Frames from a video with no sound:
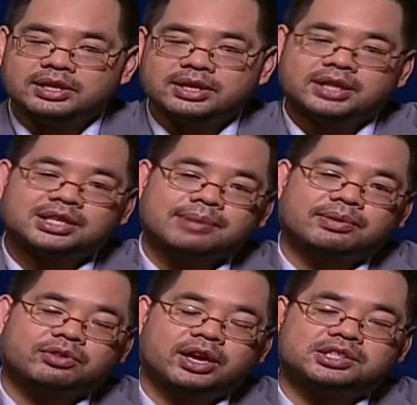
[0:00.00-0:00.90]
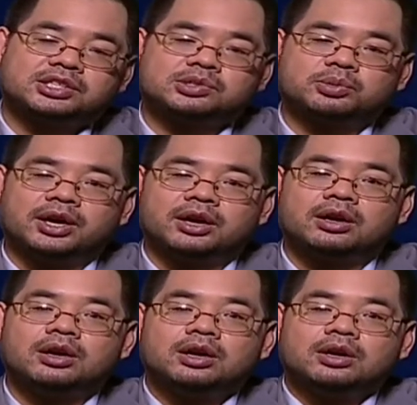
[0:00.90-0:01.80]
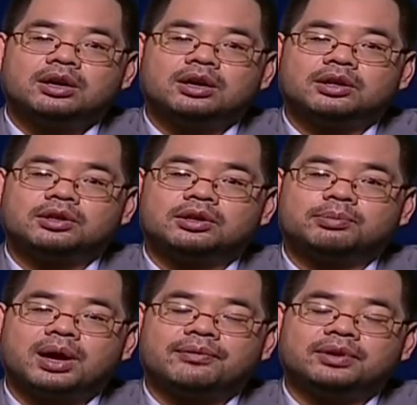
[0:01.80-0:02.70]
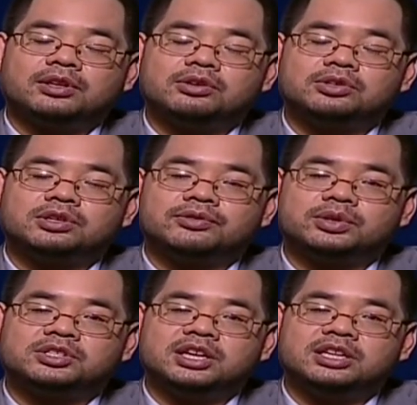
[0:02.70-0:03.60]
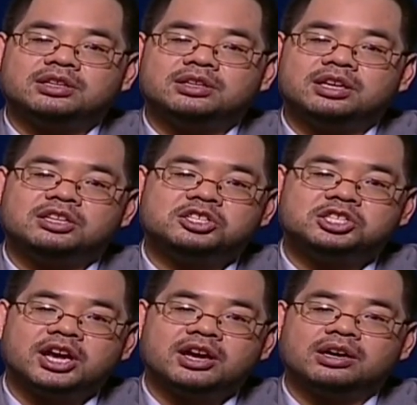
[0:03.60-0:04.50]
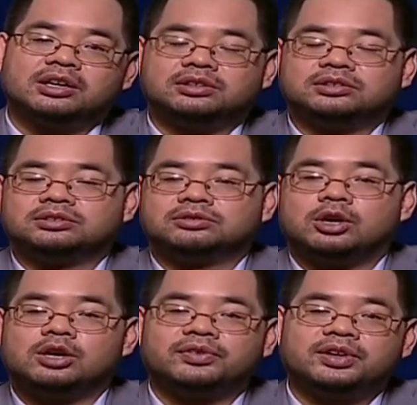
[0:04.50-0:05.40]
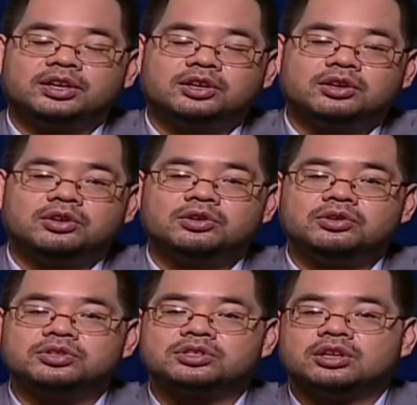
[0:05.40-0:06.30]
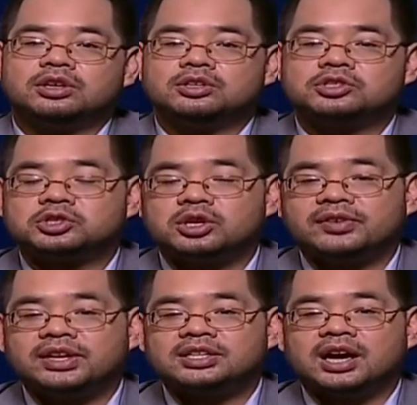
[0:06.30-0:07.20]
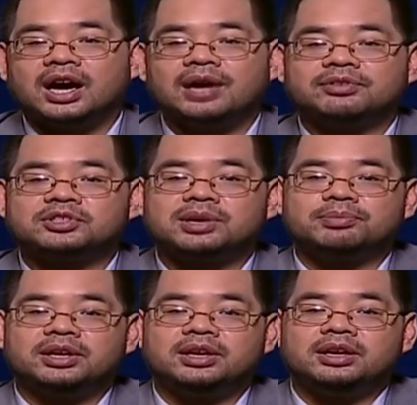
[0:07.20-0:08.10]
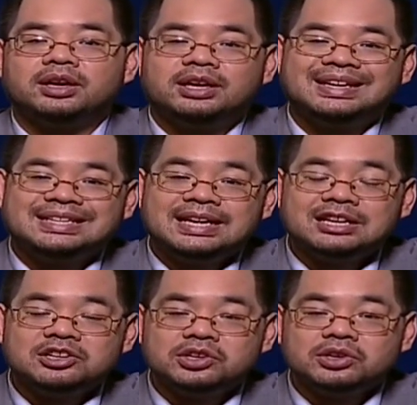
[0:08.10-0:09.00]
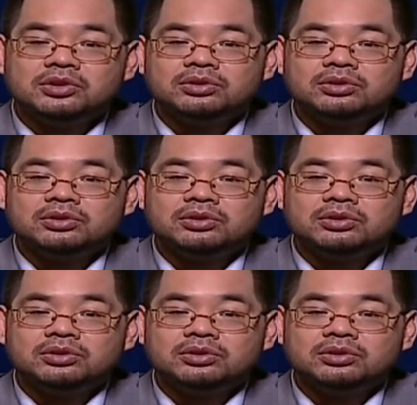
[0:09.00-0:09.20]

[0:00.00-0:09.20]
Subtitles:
But in that time of crisis where the Prophet Yusuf was in jail, wrongfully accused, serving time for something he didn't